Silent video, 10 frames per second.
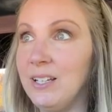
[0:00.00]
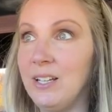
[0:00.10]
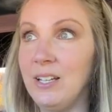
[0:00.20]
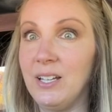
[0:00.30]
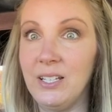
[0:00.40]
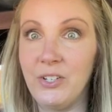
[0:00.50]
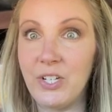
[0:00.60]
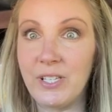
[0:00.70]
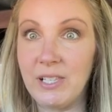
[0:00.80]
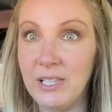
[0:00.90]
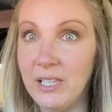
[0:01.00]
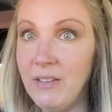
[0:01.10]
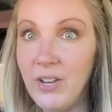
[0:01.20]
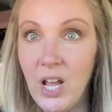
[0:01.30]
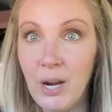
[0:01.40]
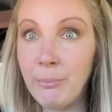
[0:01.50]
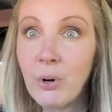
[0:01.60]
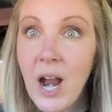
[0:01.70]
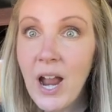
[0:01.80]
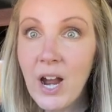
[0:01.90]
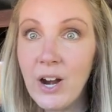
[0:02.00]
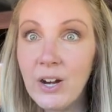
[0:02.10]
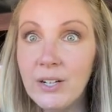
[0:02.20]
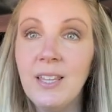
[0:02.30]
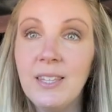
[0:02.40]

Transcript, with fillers: Uh, you just live it on a prayer.